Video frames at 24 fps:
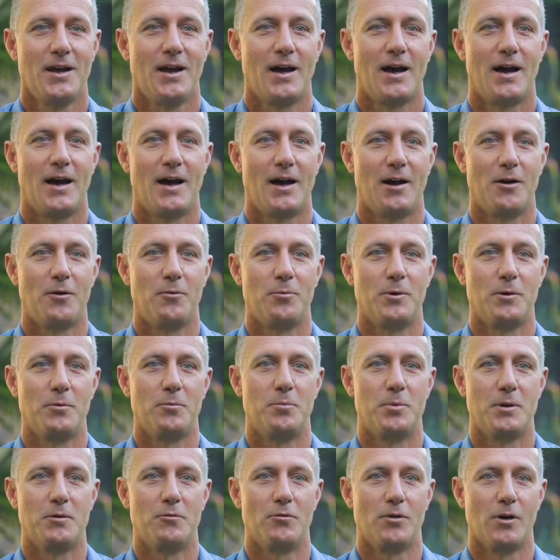uh, we
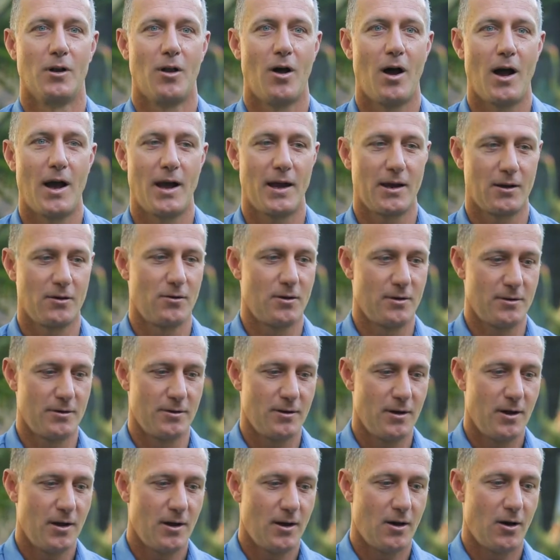would be relying
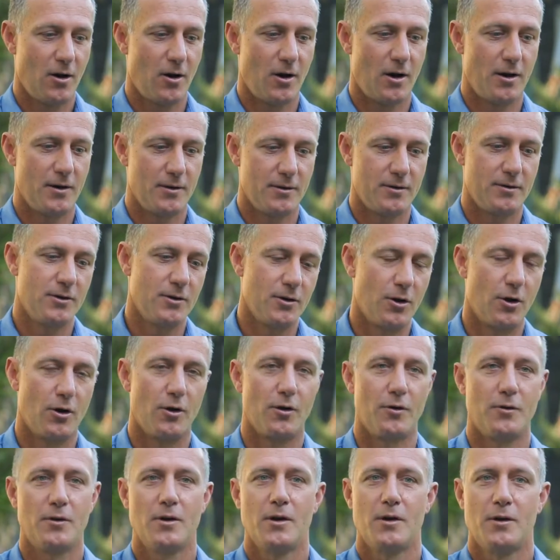on, on, you
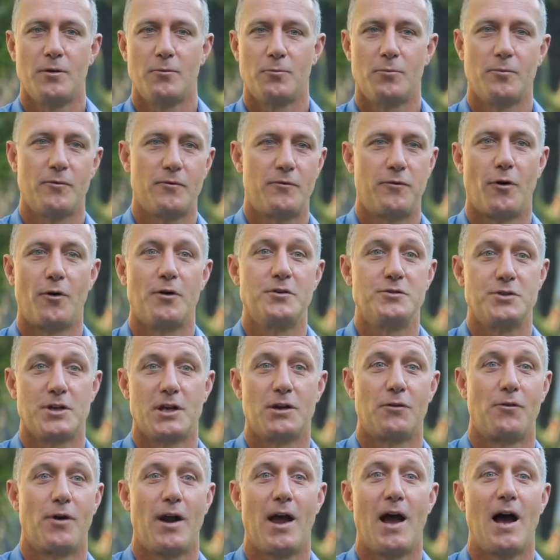know, foraging
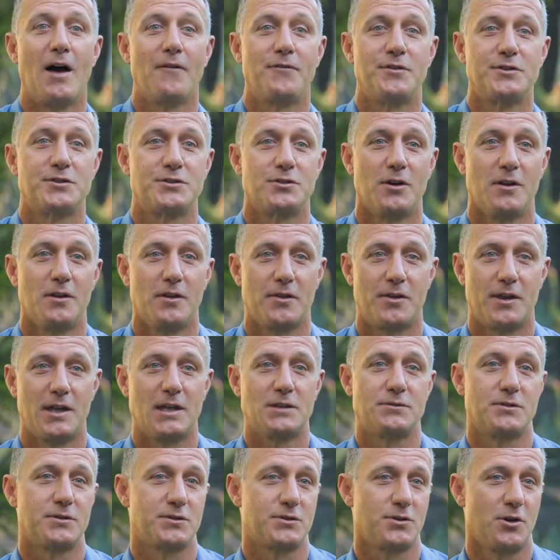around for certain
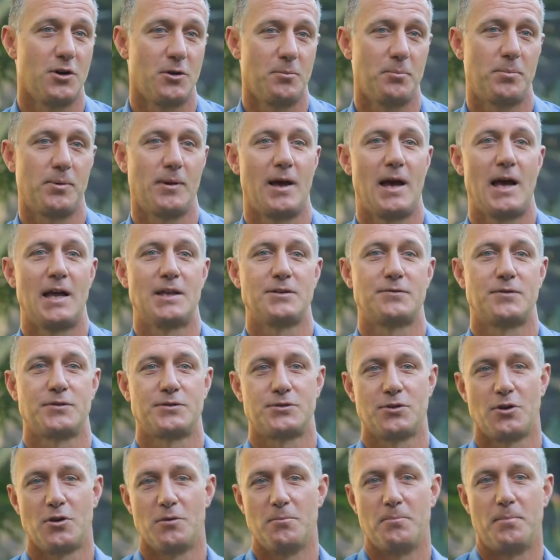things, for certain plants, for
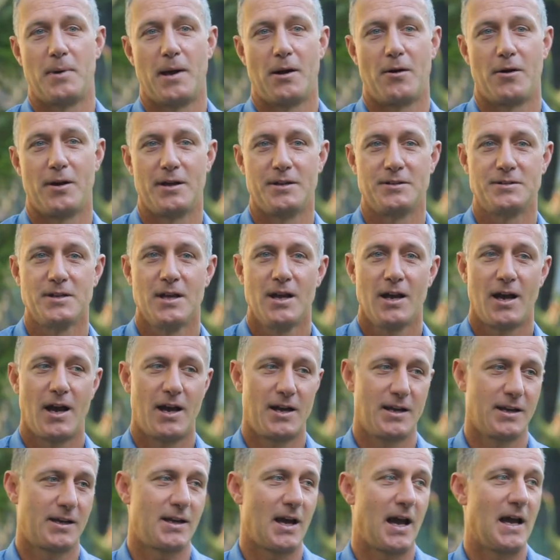certain berries,
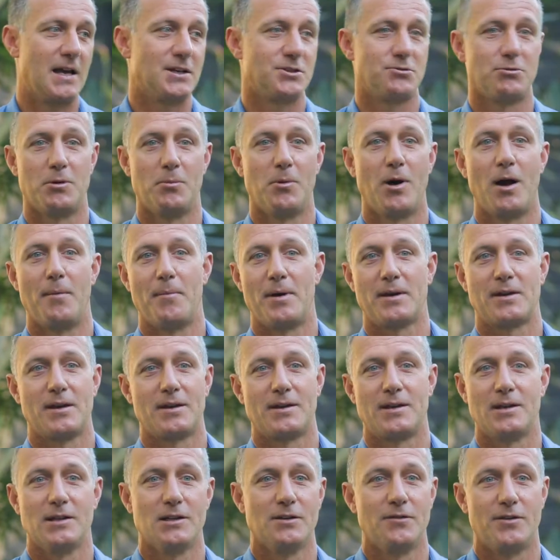and occasionally we might make a
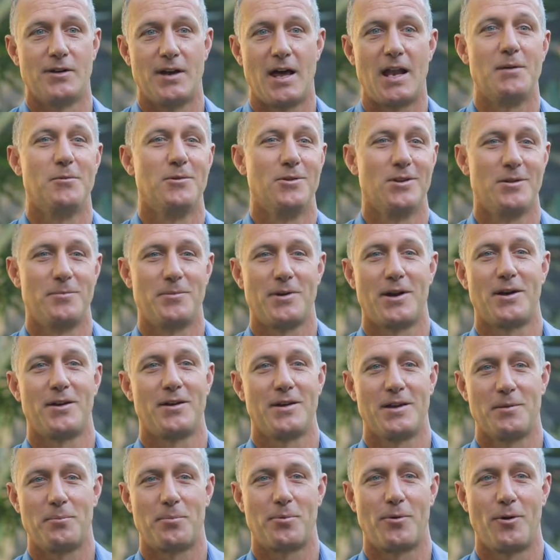kill of an animal and be able to
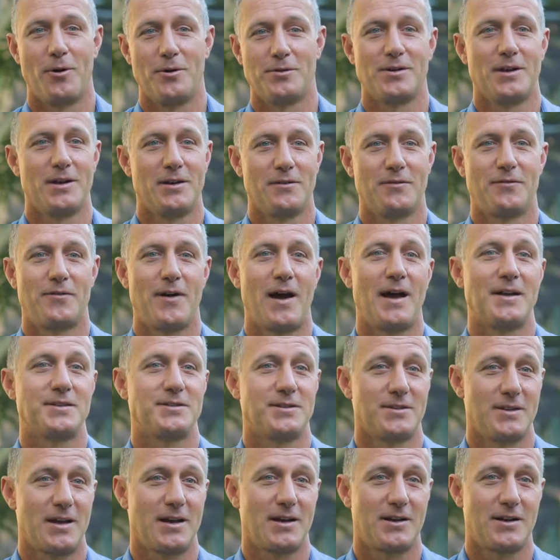eat protein and fats
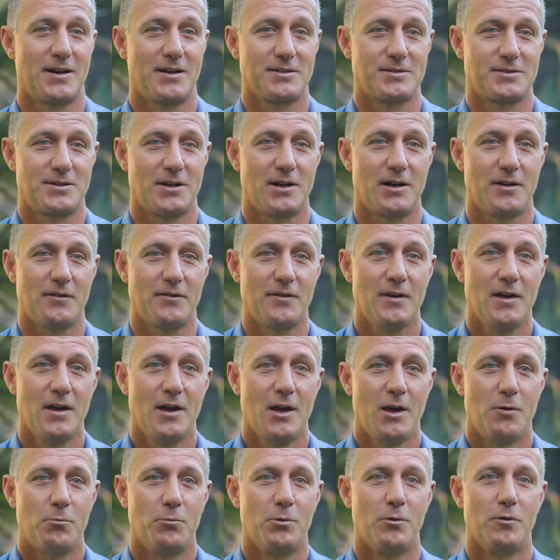and that kind of stuff.
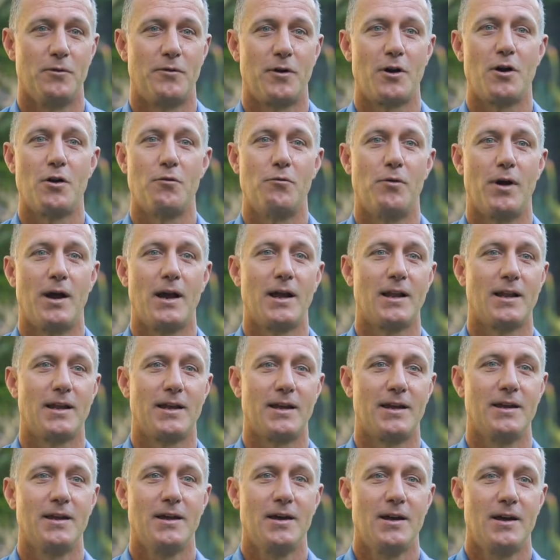We were very
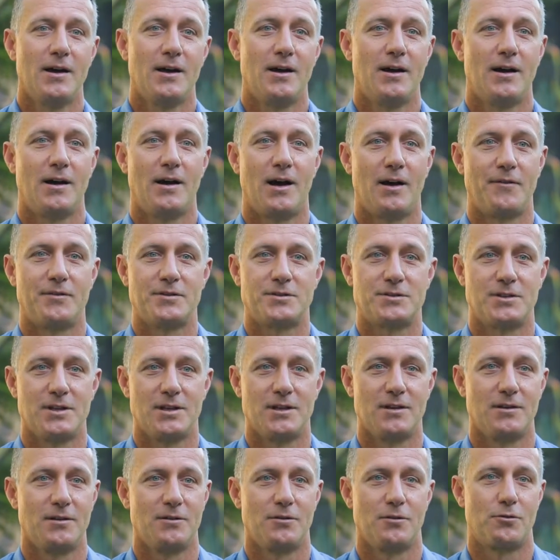rarely
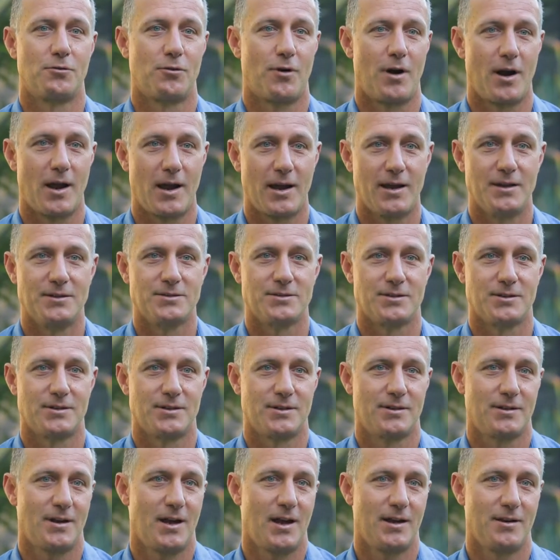harvesting grains
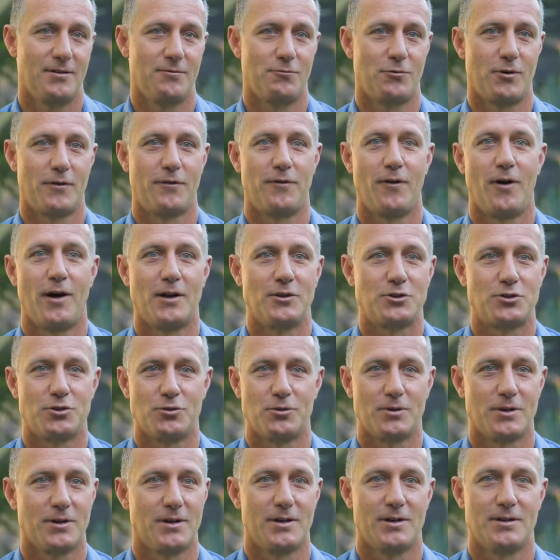and, and refined
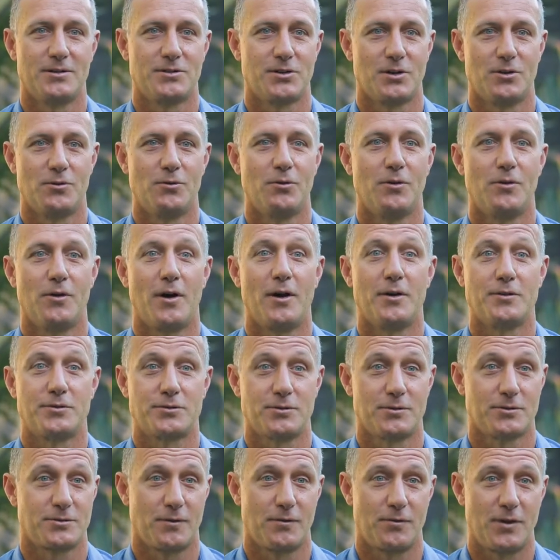sugars and all those
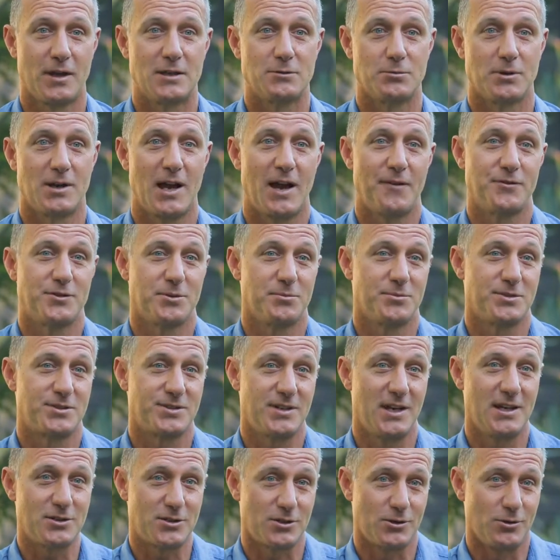sorts of things. We'd have some
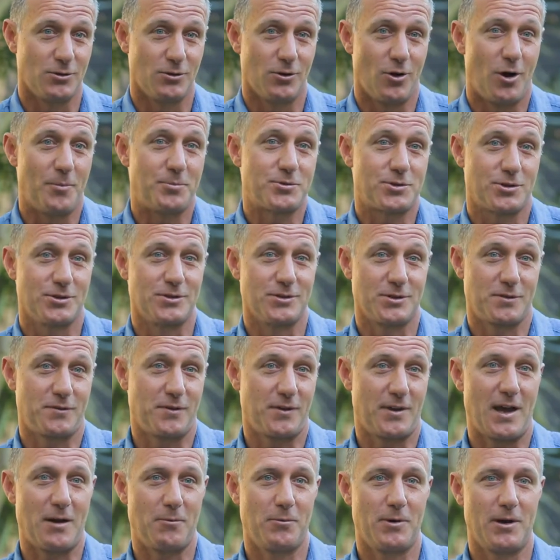seasonal options for
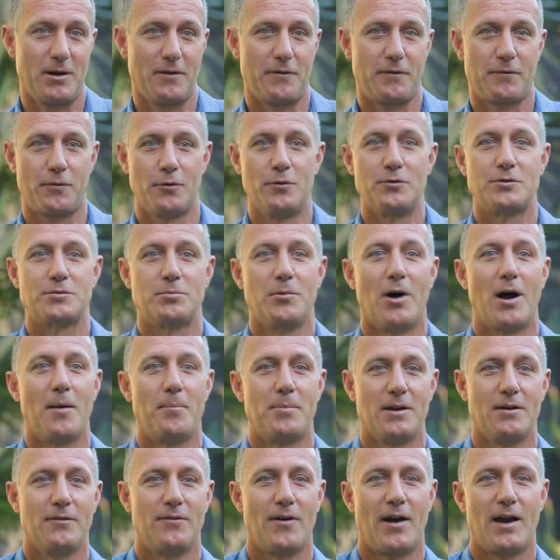that where fruits might
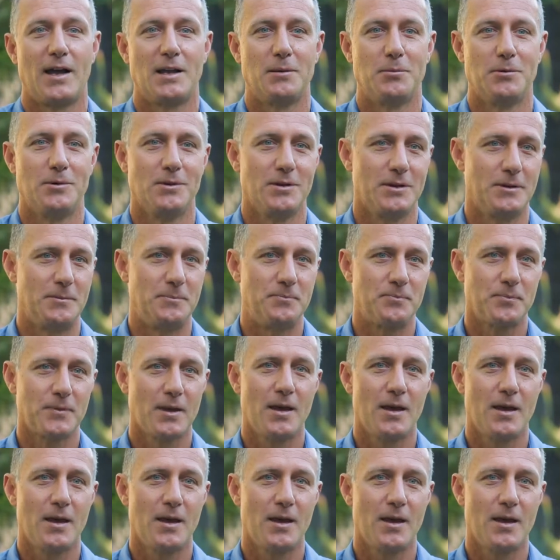be available and